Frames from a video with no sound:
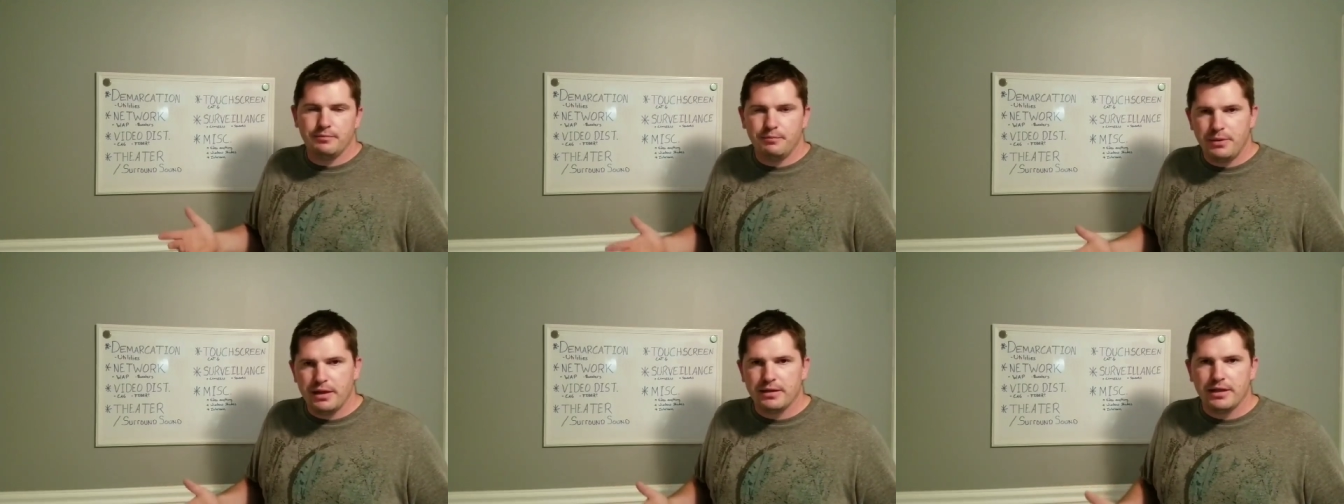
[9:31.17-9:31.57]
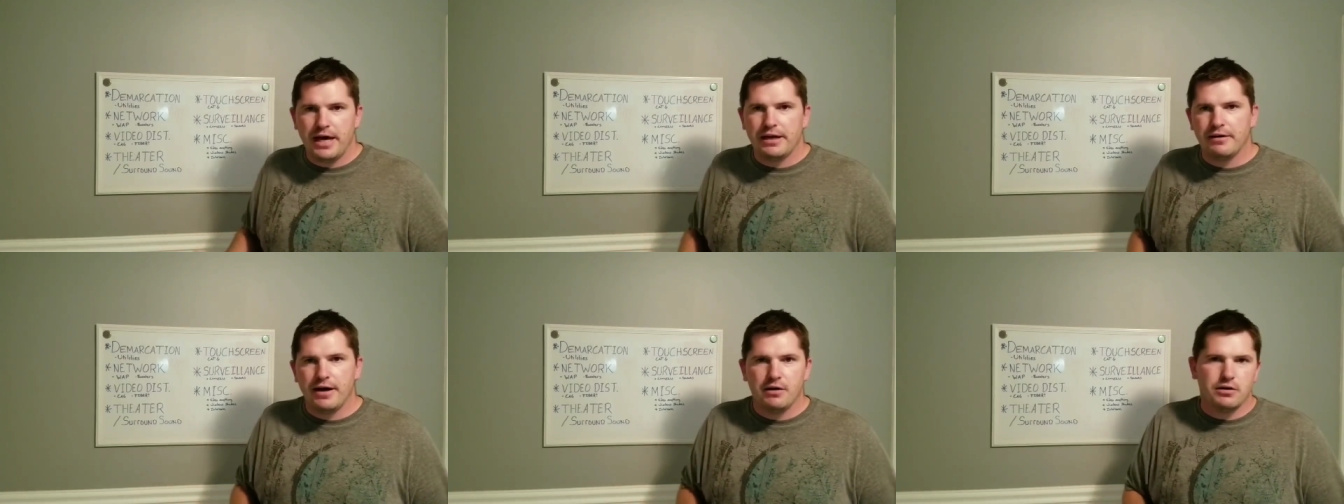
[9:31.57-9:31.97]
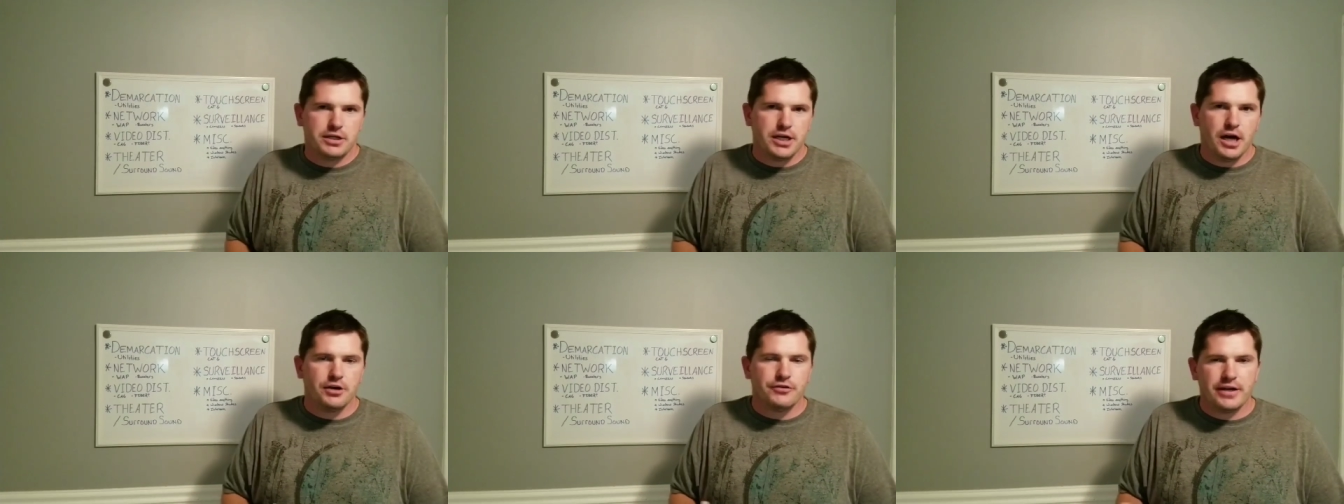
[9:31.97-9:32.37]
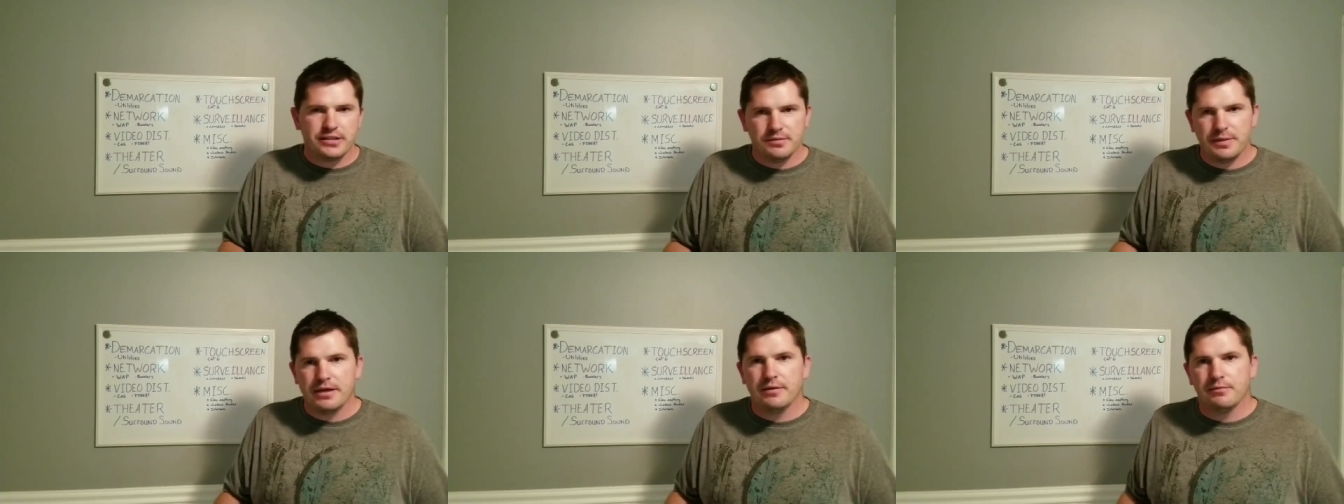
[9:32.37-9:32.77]
big ladder out or contract
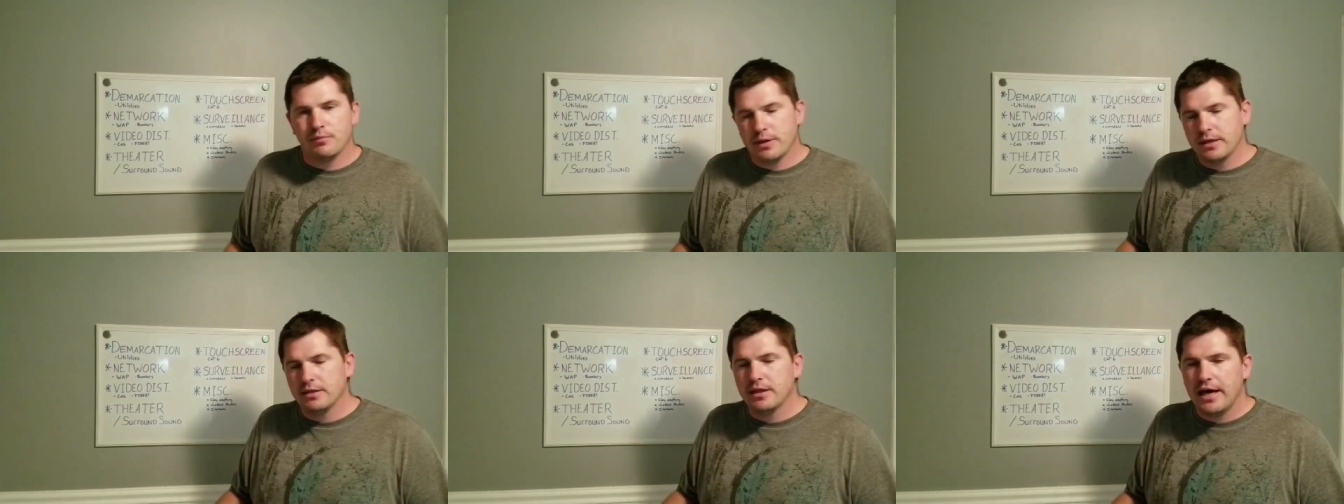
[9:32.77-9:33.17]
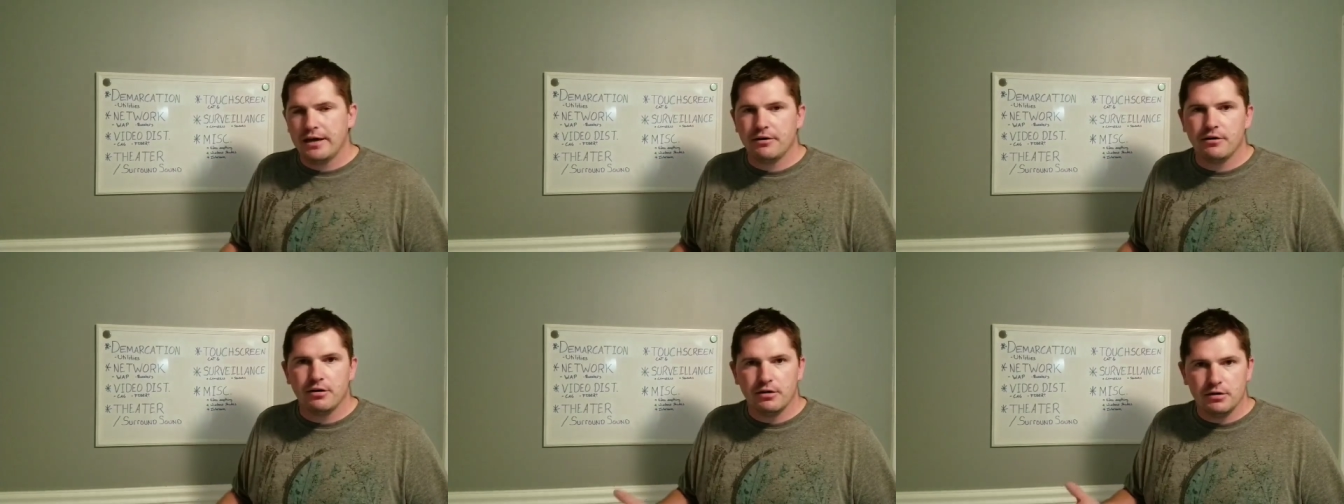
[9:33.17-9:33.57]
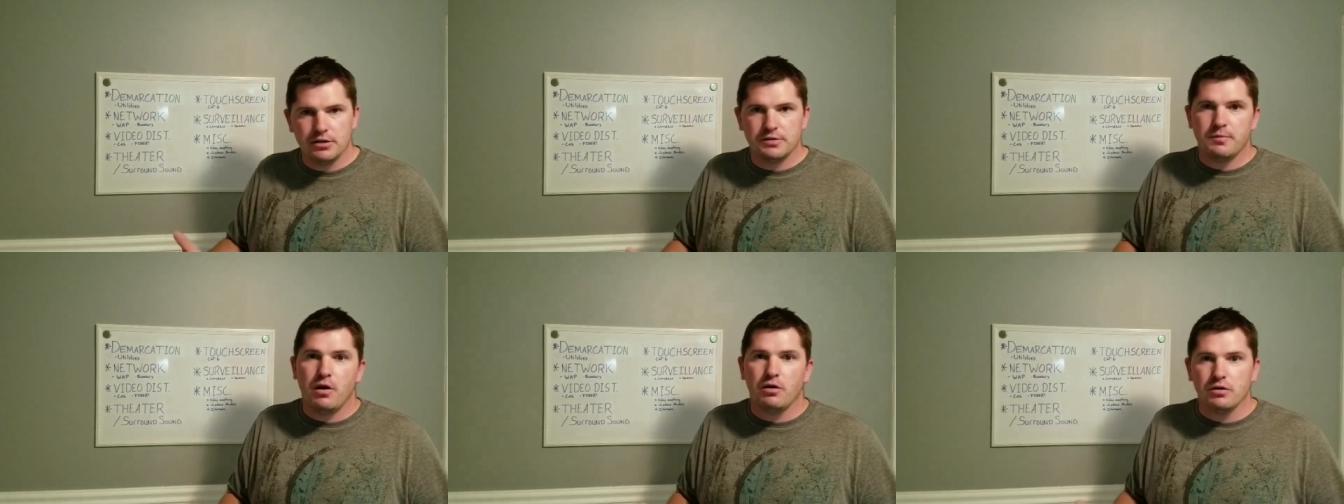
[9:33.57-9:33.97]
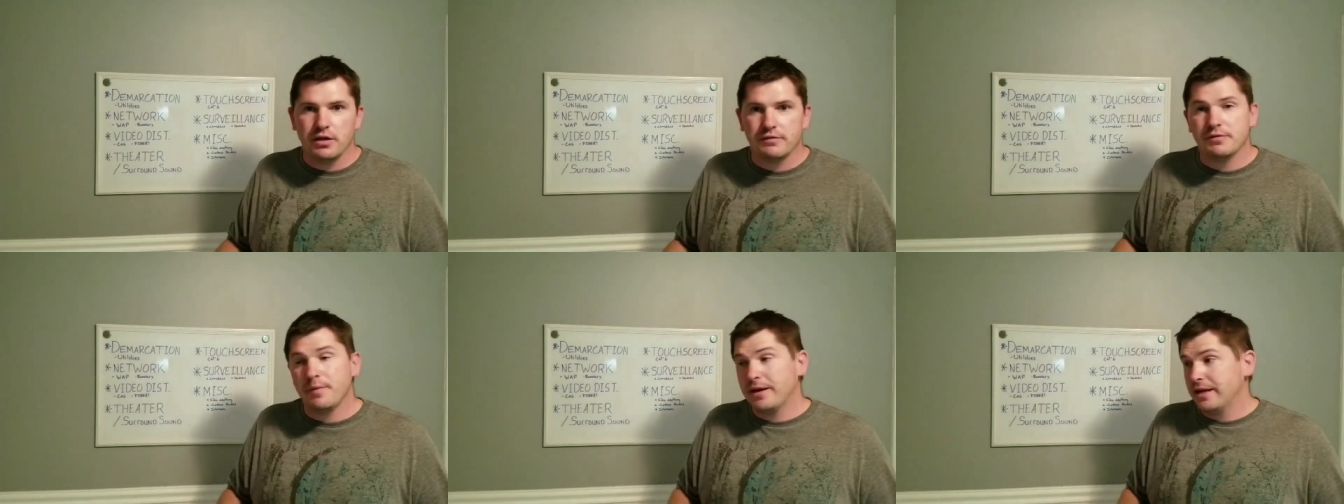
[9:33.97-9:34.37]
somebody to bring a ladder or a small
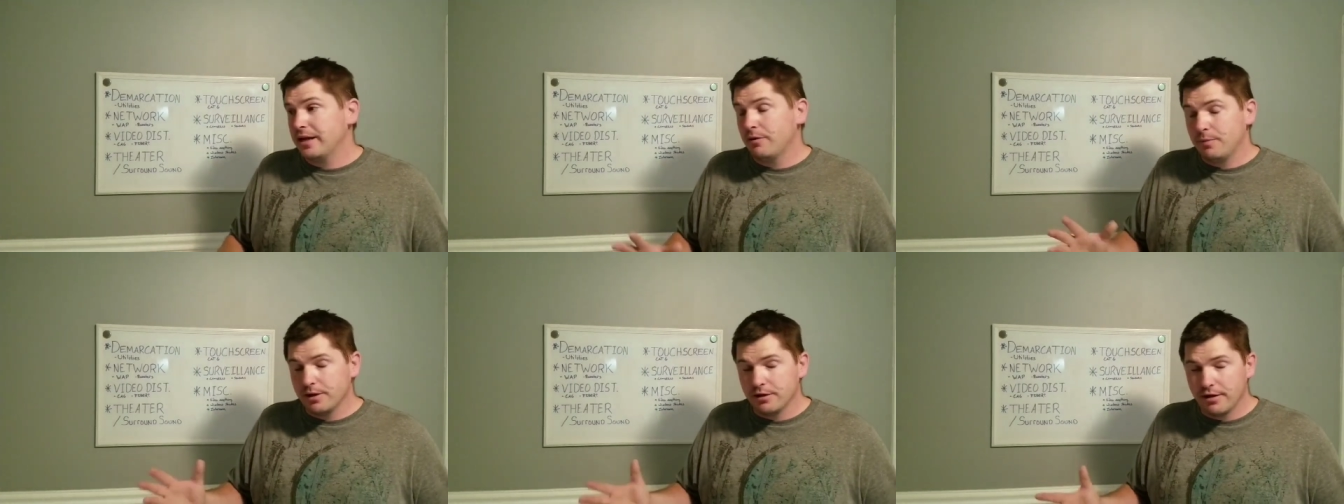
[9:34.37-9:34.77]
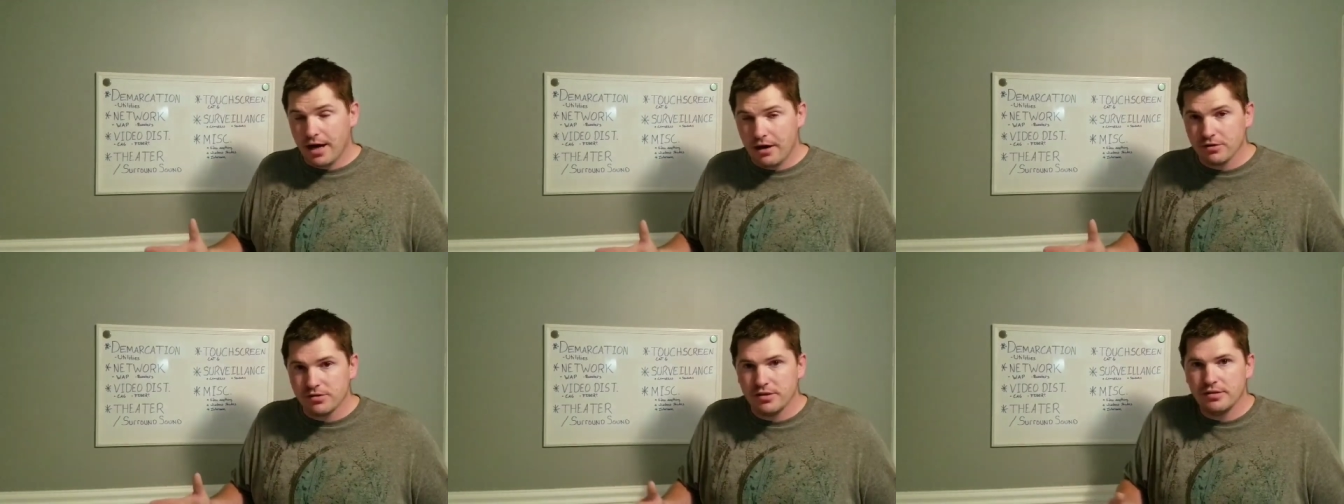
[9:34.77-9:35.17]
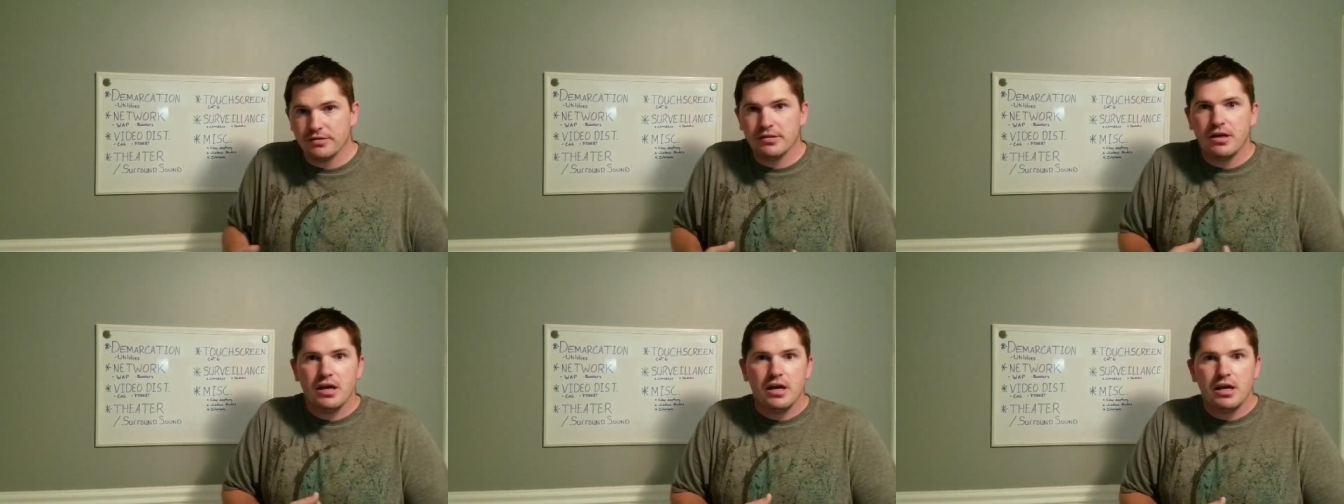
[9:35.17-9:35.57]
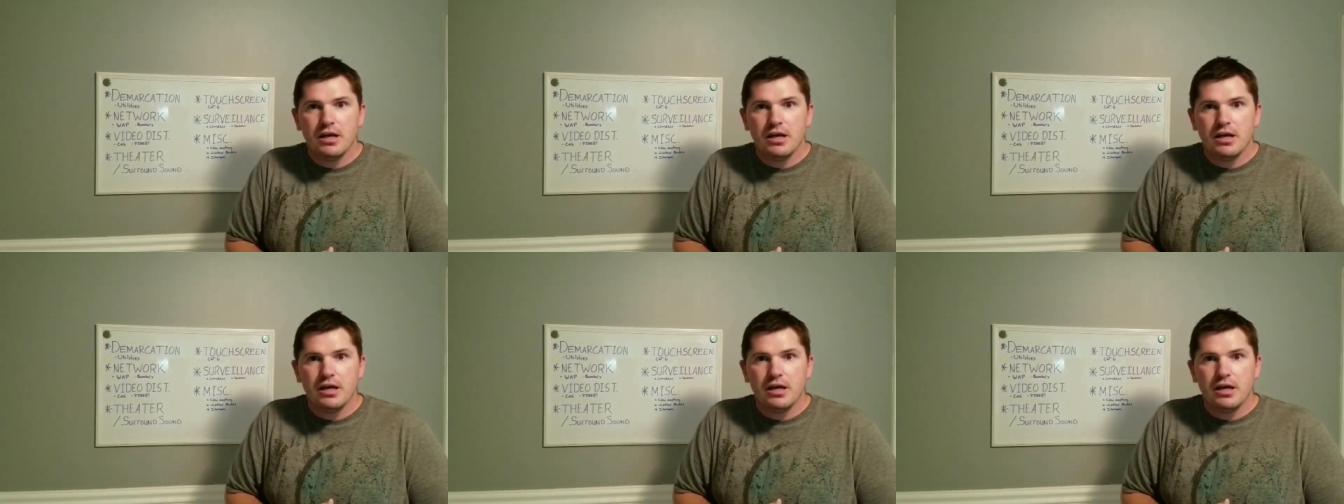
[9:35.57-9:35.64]
lift, depending on how big your house is,